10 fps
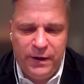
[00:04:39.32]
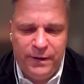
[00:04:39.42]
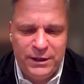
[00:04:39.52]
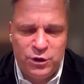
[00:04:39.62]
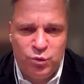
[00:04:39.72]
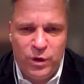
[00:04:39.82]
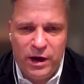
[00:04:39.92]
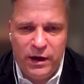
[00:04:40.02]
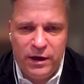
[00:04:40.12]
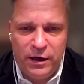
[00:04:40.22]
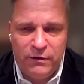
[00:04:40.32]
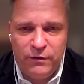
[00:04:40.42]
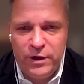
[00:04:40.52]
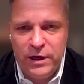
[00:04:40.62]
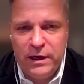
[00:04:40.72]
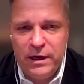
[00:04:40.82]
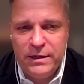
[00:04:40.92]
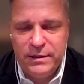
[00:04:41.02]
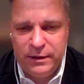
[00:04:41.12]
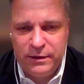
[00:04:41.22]
And that's where I kind of
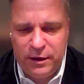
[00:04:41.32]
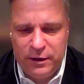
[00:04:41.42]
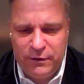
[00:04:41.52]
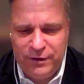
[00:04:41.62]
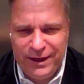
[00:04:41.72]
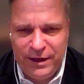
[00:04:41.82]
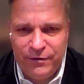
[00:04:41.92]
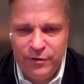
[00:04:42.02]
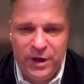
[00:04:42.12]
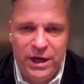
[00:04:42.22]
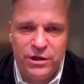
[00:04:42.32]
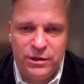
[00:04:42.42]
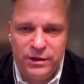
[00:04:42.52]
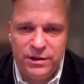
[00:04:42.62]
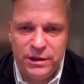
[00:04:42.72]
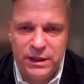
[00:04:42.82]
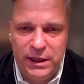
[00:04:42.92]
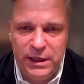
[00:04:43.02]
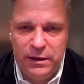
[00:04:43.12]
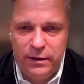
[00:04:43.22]
realized that kind of like information is
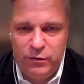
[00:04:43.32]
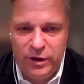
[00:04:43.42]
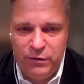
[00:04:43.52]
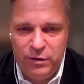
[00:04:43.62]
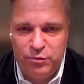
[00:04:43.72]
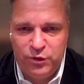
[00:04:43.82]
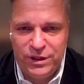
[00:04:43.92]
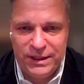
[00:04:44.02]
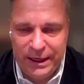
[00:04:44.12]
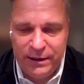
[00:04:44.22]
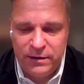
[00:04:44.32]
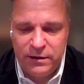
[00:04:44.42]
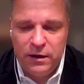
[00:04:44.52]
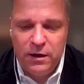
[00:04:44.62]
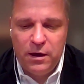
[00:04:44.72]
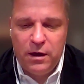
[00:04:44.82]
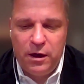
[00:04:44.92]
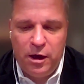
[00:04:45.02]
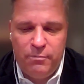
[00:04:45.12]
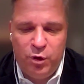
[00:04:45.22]
key in the way we present
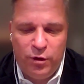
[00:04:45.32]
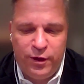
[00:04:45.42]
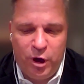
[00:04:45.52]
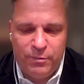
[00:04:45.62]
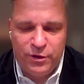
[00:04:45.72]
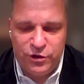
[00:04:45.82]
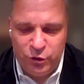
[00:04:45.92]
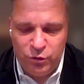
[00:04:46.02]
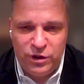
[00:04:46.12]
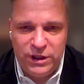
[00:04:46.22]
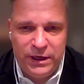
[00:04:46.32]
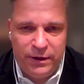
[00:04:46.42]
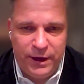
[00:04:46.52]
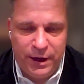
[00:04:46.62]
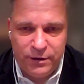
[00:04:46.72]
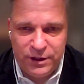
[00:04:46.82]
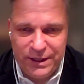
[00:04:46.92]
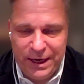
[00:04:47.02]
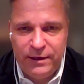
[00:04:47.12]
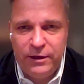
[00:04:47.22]
both the opportunity and the
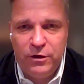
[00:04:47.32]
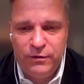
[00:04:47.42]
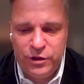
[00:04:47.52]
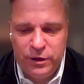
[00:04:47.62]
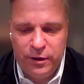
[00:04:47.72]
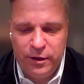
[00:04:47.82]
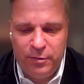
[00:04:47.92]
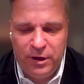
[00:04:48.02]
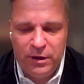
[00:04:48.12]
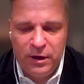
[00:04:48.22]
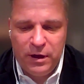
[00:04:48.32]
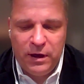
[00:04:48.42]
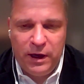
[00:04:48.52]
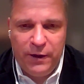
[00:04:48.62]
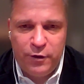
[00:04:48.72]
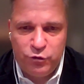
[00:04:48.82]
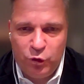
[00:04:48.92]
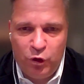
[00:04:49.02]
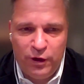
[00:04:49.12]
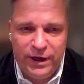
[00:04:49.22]
understanding of geothermal and the
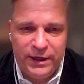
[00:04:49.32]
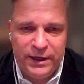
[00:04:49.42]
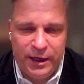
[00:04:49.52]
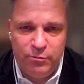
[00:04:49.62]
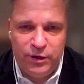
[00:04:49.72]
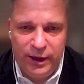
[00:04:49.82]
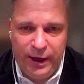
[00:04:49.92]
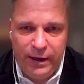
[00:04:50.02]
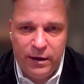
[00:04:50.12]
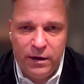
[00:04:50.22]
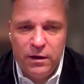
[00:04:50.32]
role that it can play.